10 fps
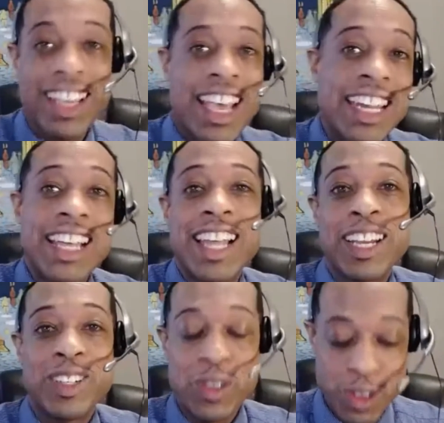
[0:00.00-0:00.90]
And I
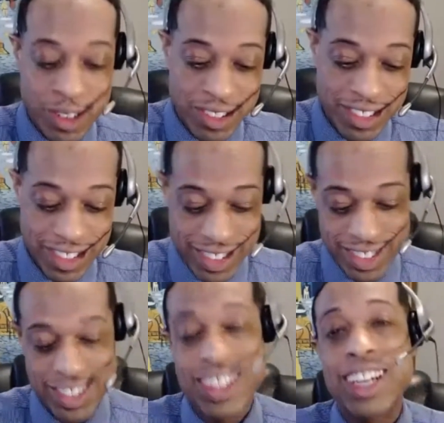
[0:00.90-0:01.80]
like cool.
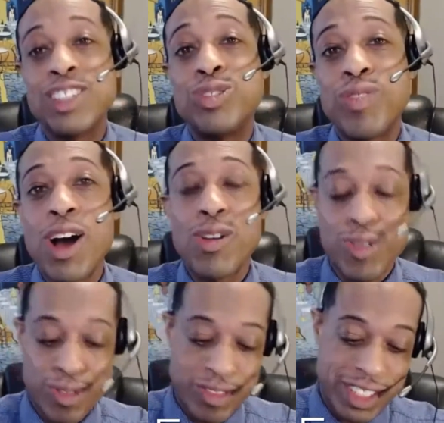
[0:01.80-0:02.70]

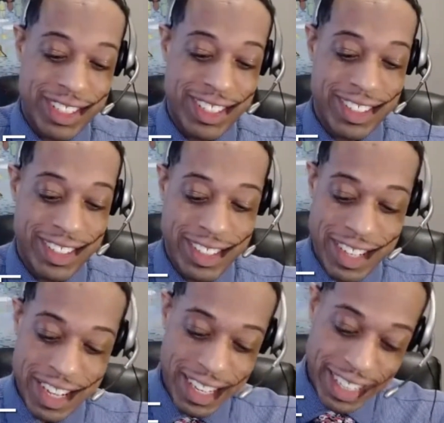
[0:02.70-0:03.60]
Drones.
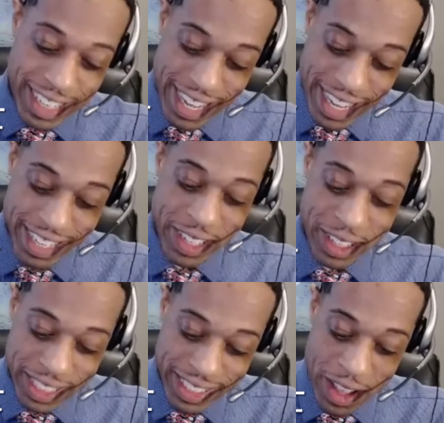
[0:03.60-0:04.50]
Get
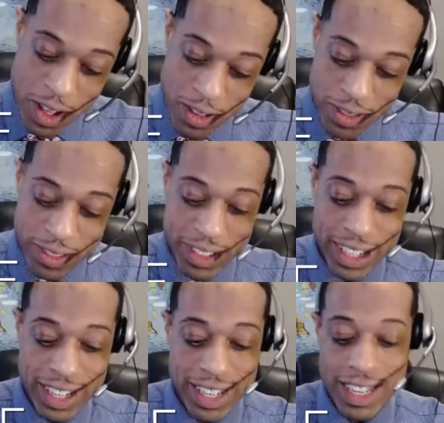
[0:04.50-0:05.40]
yourself
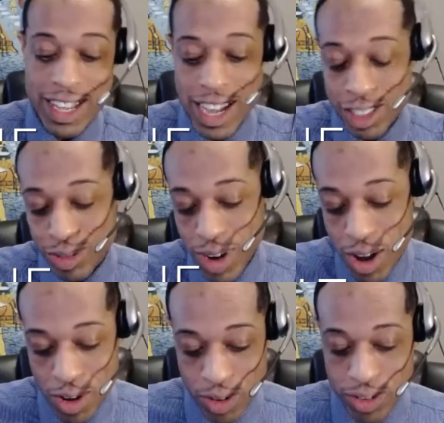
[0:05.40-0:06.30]
a
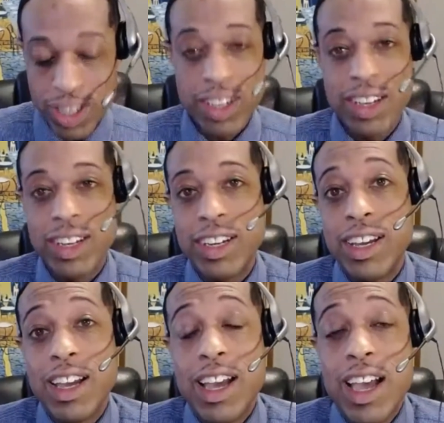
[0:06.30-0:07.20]
drone.
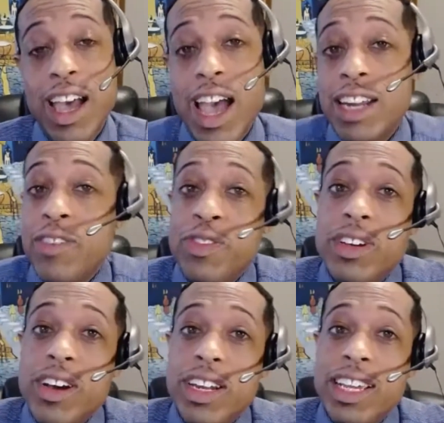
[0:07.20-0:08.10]
And if you're
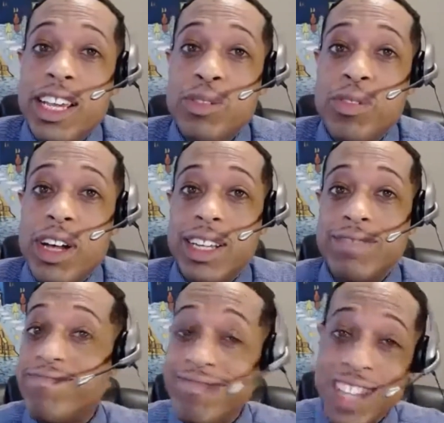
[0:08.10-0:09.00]
going to get
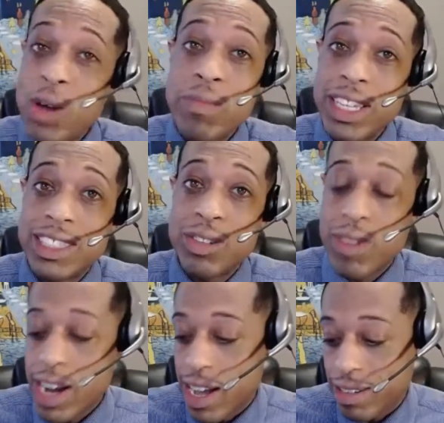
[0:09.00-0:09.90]
one, don't mess
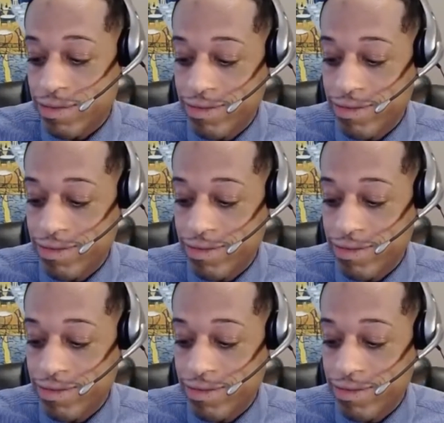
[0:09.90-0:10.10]
around.